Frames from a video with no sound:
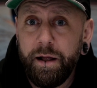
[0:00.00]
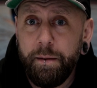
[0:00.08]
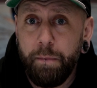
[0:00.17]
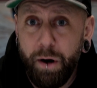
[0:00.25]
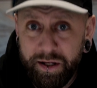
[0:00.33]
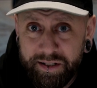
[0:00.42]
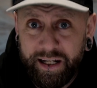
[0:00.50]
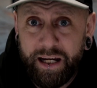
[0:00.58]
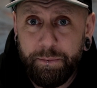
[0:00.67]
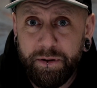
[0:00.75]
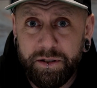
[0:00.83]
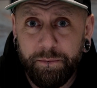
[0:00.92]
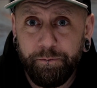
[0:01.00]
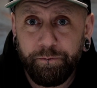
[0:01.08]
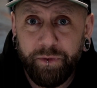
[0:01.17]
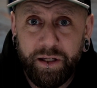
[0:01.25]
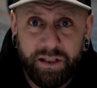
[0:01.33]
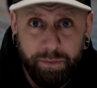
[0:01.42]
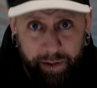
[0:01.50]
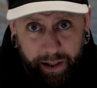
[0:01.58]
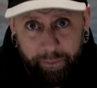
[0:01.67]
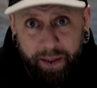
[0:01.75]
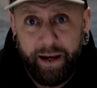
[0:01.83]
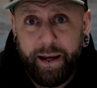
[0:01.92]
my escapism is to pick
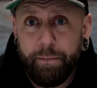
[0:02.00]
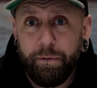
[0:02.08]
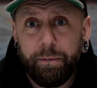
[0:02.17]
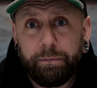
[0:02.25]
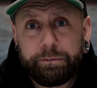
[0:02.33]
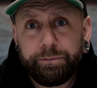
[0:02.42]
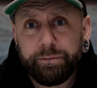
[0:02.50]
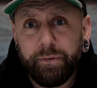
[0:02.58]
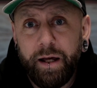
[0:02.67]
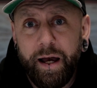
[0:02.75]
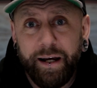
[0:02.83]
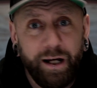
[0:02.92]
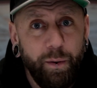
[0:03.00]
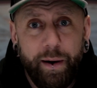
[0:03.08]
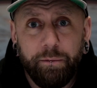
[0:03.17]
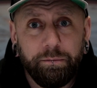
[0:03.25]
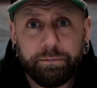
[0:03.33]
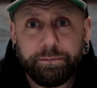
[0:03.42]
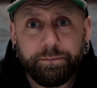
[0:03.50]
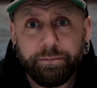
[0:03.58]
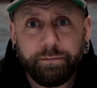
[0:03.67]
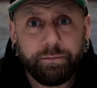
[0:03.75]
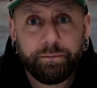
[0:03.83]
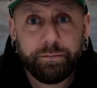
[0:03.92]
up that camera and go
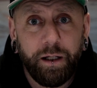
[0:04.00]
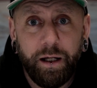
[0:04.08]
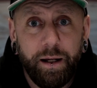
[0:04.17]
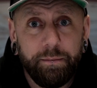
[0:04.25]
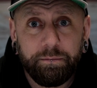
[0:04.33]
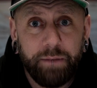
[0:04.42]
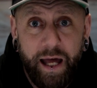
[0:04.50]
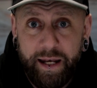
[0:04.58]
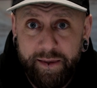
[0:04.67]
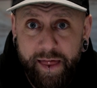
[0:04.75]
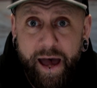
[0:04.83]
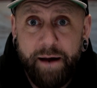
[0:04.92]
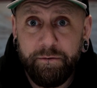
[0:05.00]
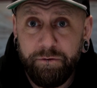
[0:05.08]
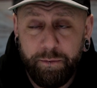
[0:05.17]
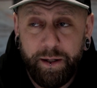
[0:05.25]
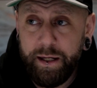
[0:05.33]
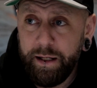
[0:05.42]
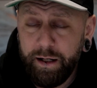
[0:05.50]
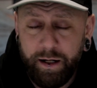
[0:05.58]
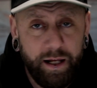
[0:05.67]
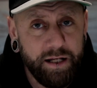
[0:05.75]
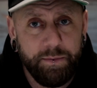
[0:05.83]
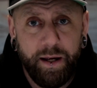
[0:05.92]
out, and that for me
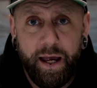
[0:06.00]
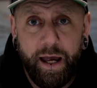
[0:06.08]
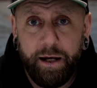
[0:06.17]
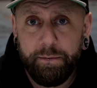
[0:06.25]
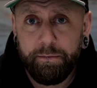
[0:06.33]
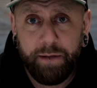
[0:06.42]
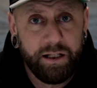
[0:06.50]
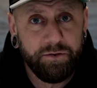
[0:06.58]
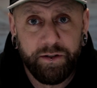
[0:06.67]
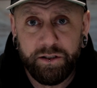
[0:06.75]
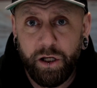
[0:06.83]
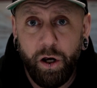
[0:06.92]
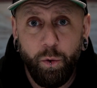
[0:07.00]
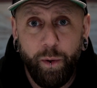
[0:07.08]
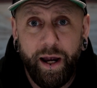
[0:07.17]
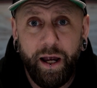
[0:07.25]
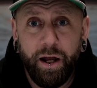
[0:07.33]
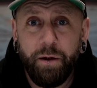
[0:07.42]
clears my head, makes things go away.